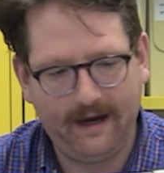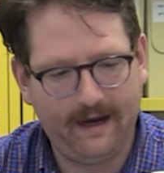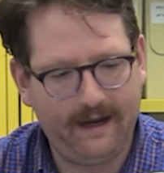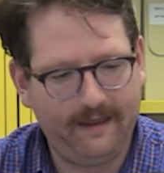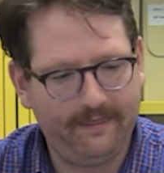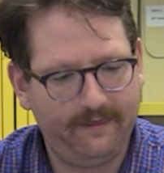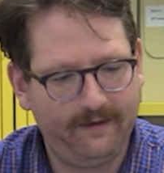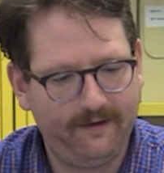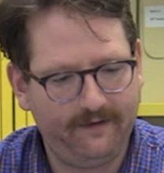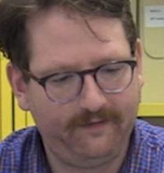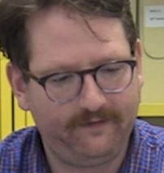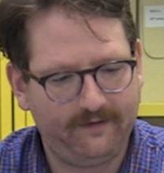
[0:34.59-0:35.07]

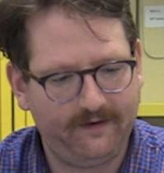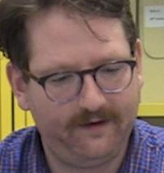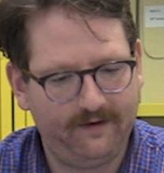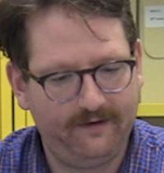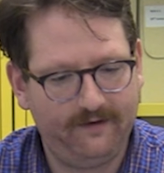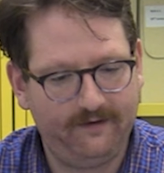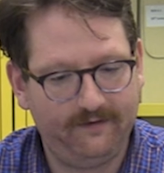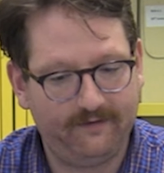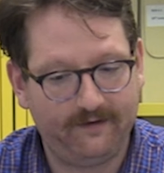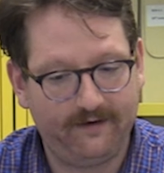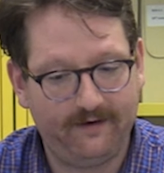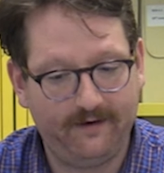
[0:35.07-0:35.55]
and this
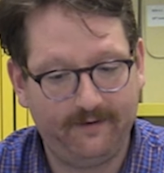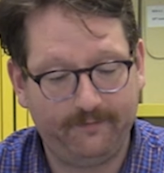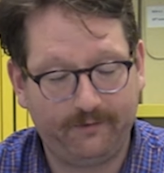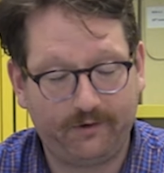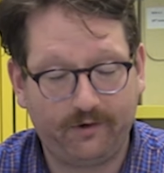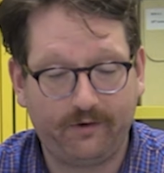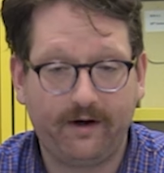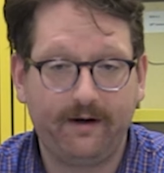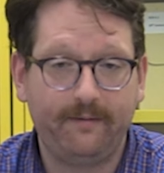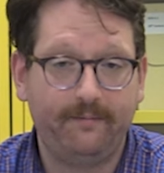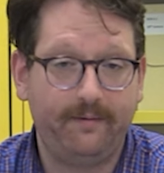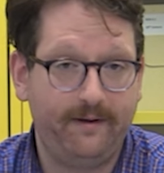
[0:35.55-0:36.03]
is an
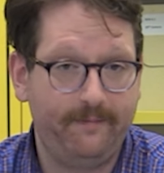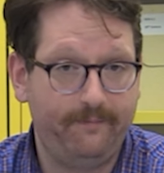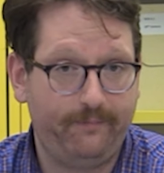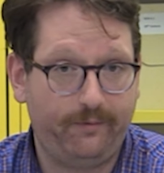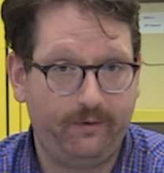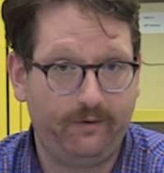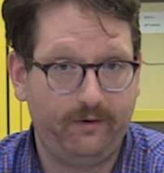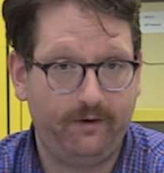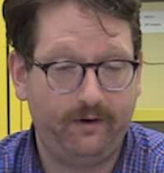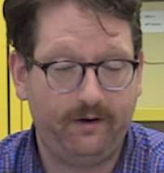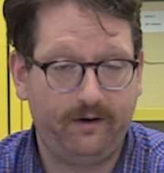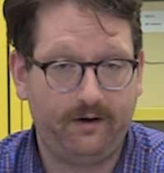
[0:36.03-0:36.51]
incredibly
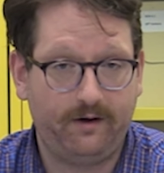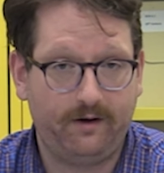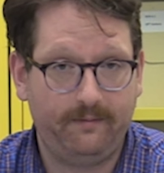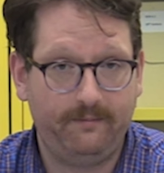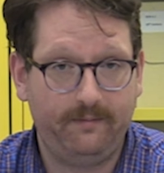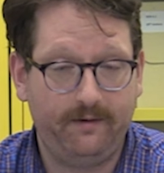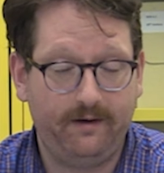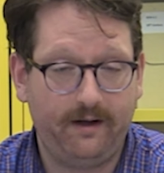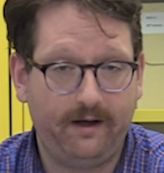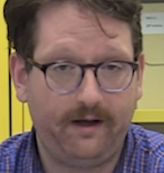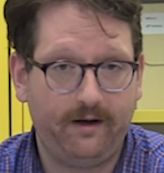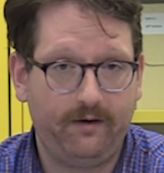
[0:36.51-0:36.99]
important
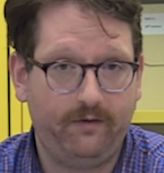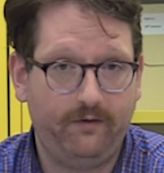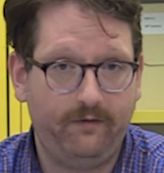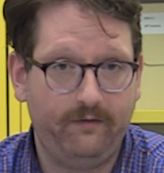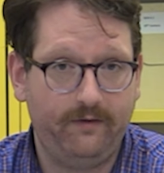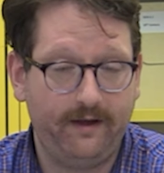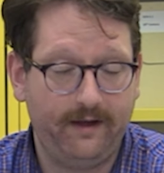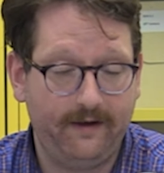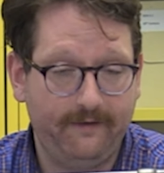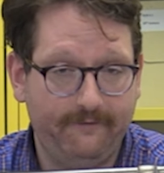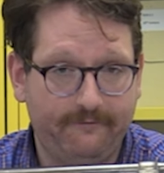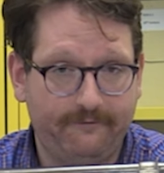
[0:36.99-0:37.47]
arm, not
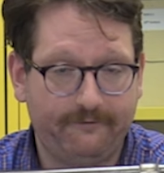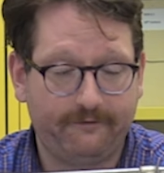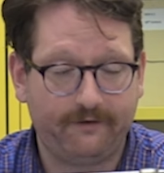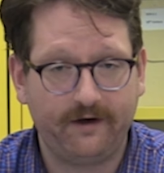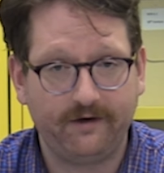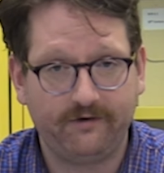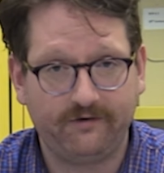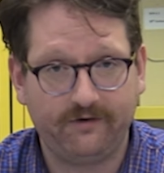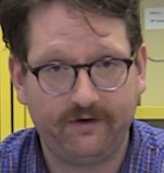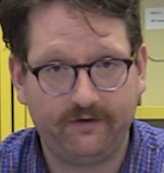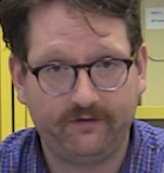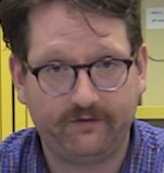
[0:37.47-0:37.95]
only in
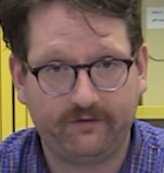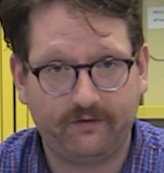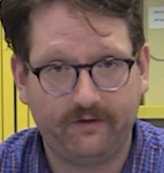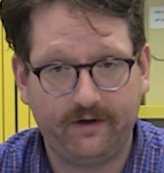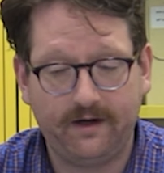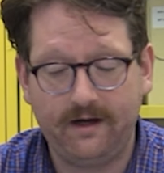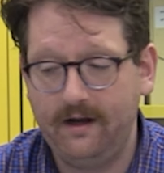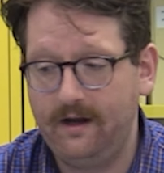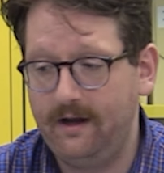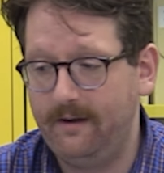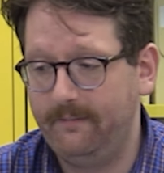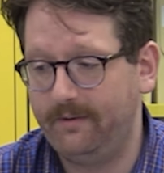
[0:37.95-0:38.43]
French
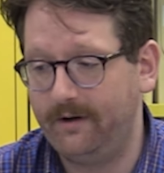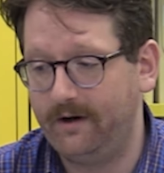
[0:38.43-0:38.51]
history,